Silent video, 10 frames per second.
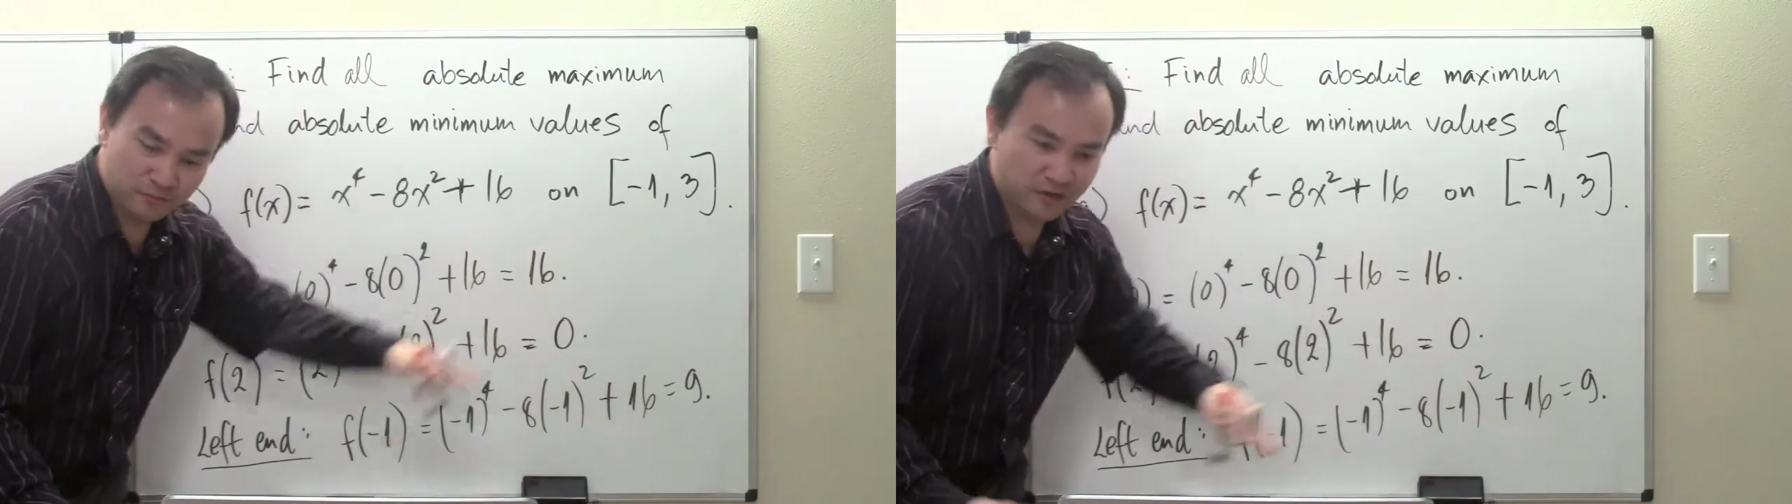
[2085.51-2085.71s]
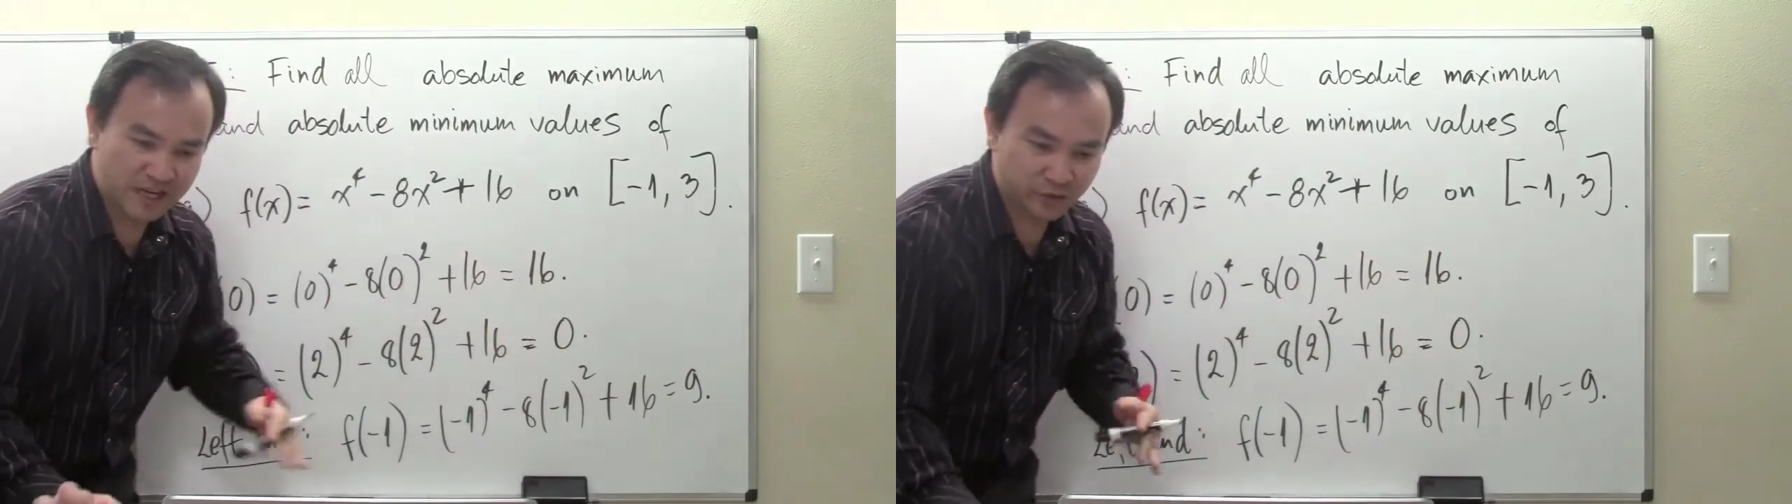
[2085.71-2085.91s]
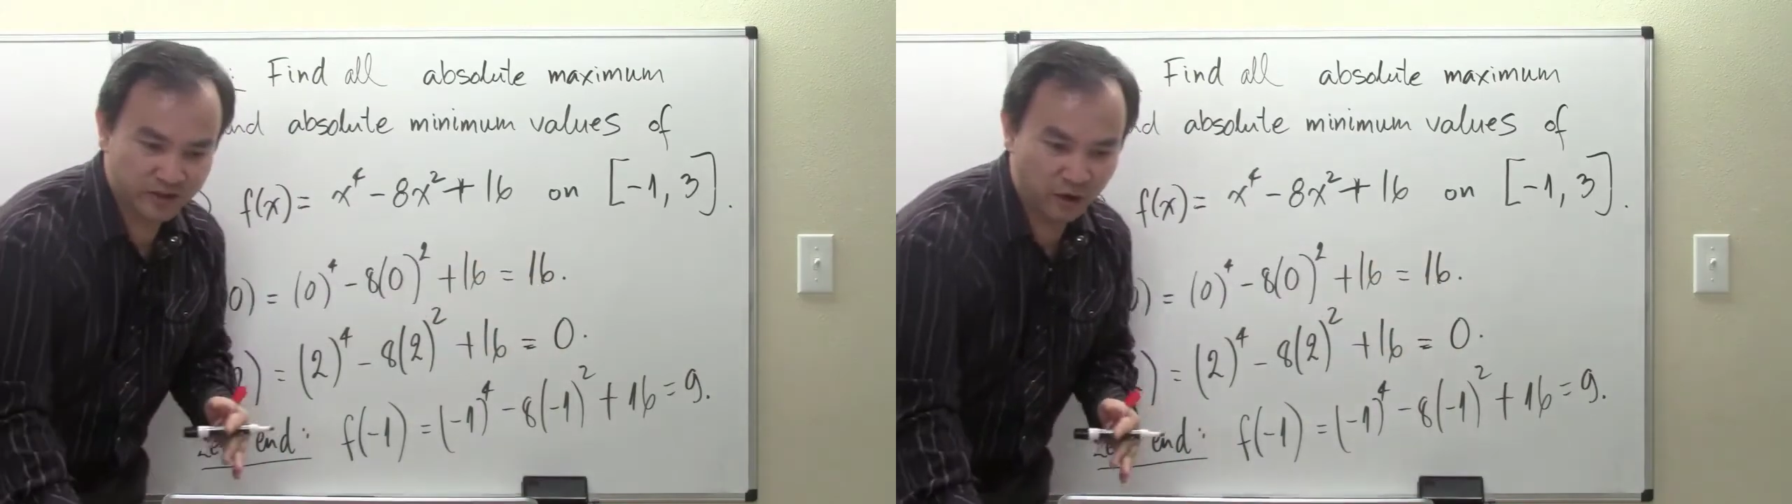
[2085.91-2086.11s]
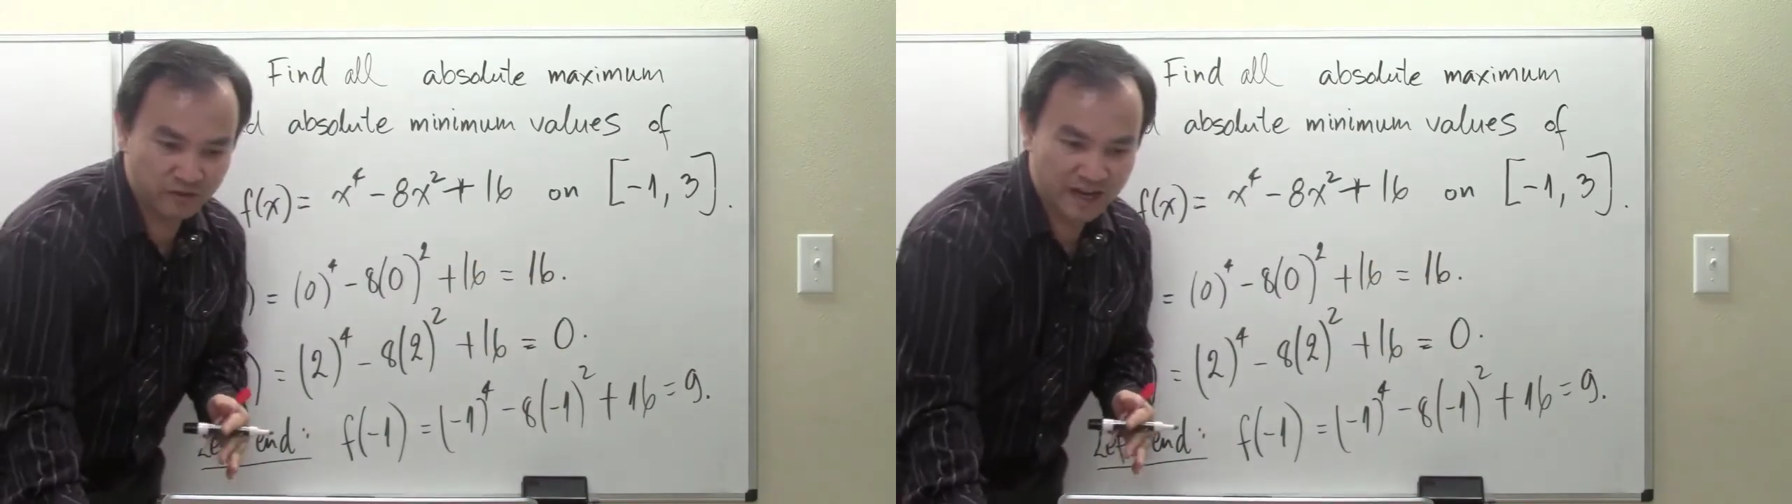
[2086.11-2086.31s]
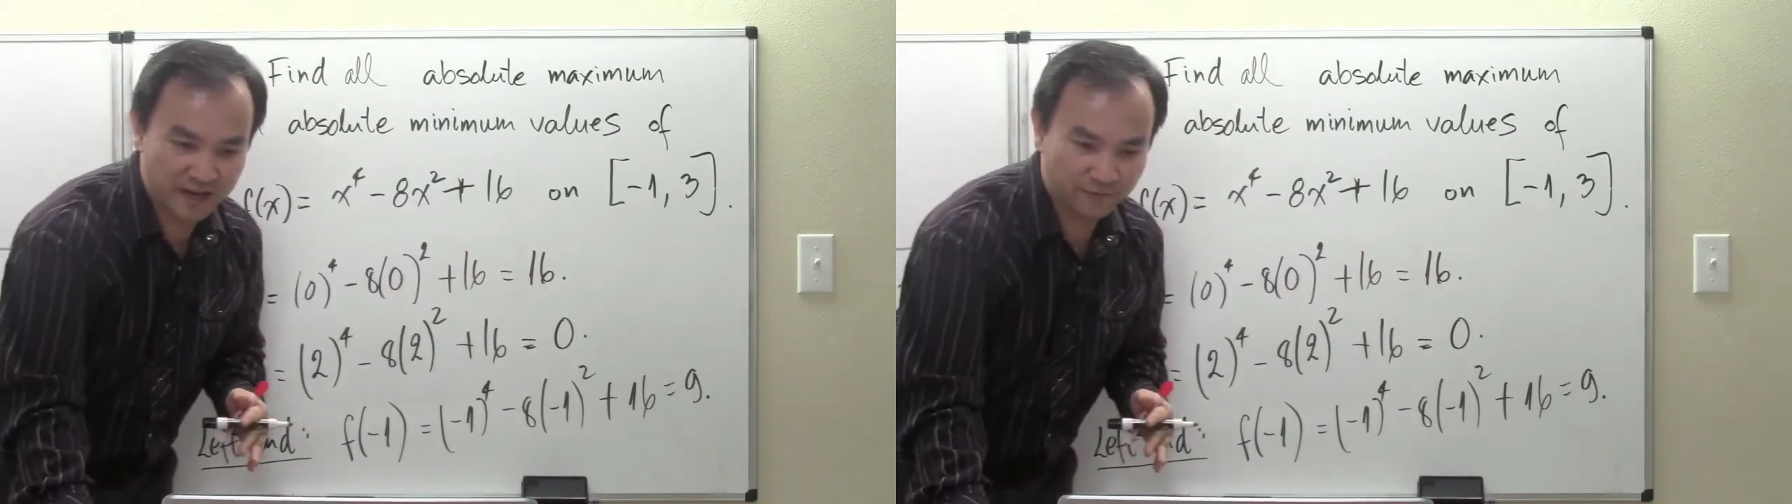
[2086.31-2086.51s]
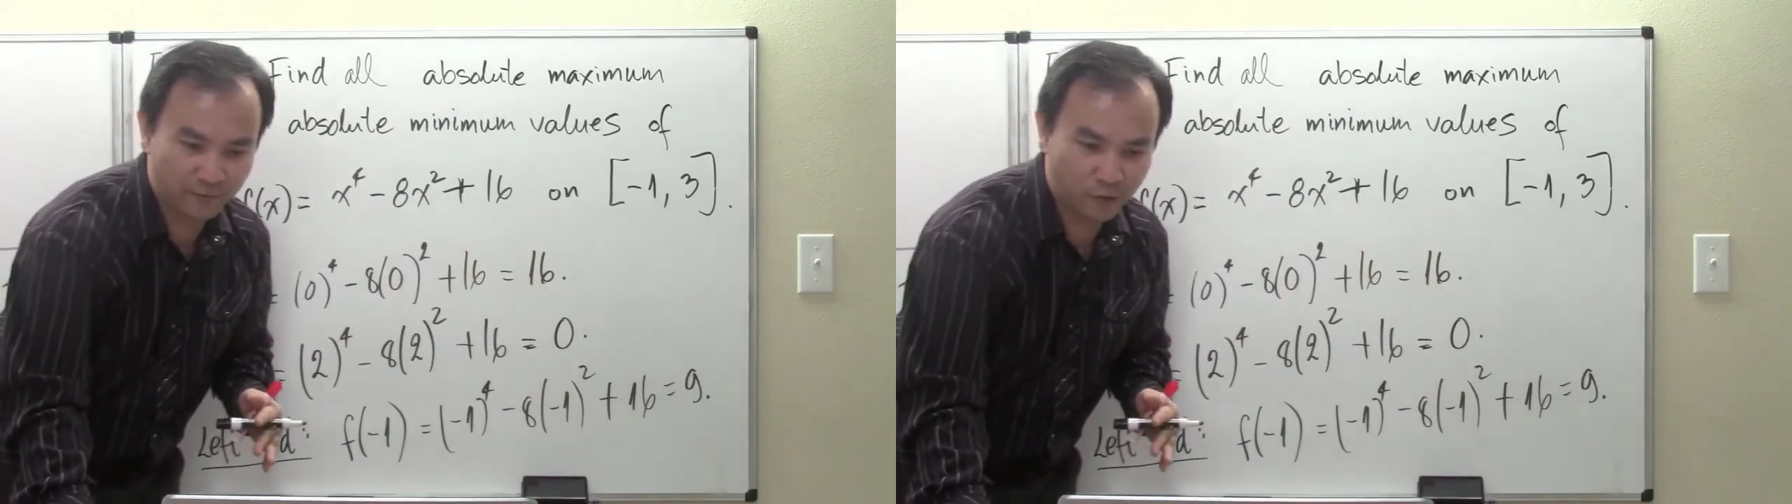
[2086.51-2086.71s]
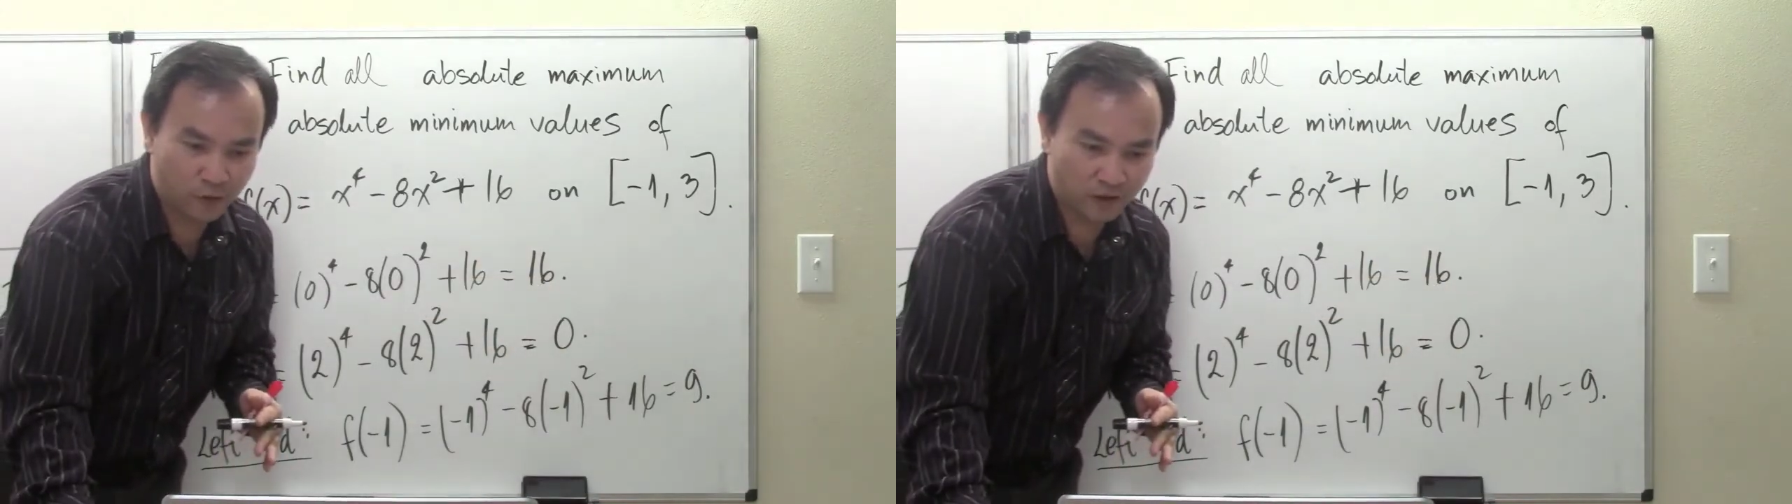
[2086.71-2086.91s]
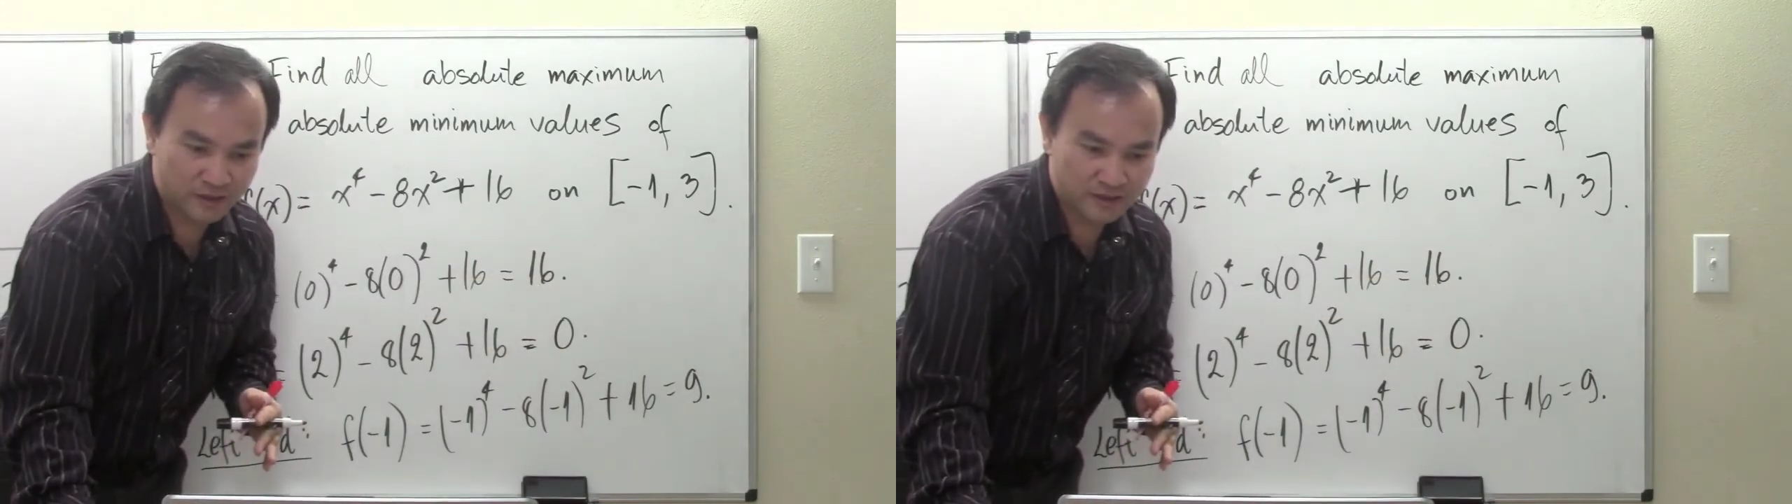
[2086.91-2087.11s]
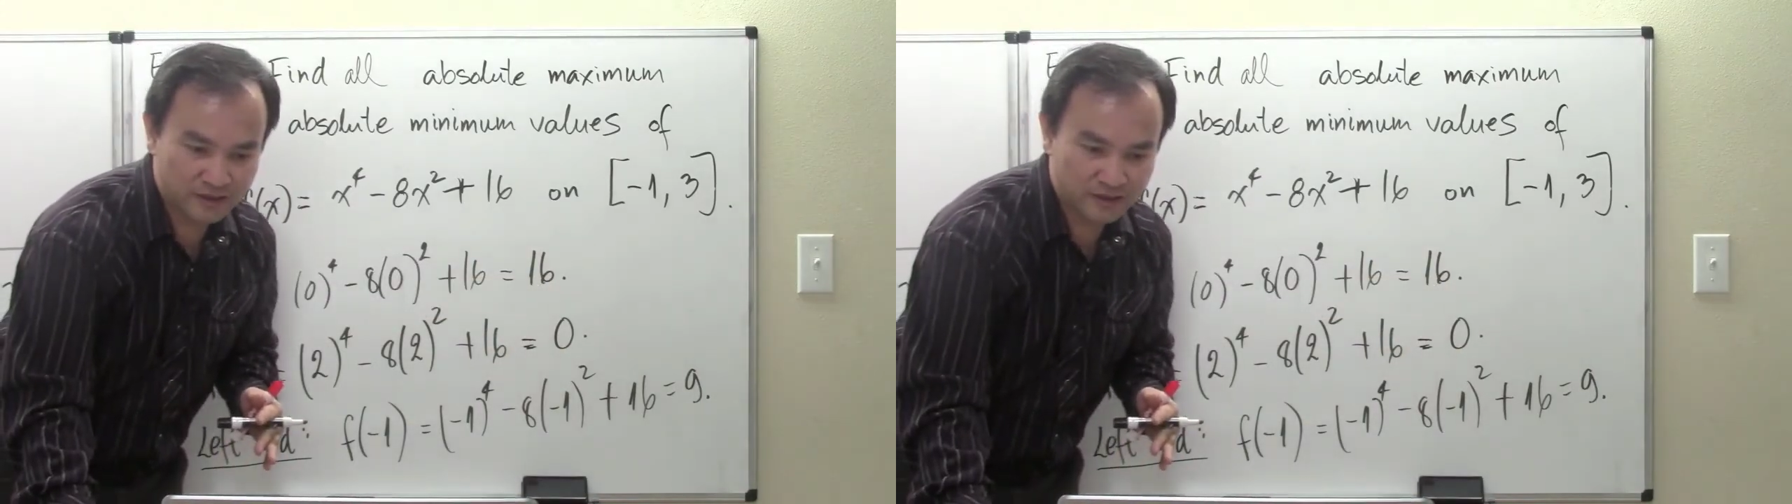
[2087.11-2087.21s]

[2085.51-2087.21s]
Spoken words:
We actually only had 4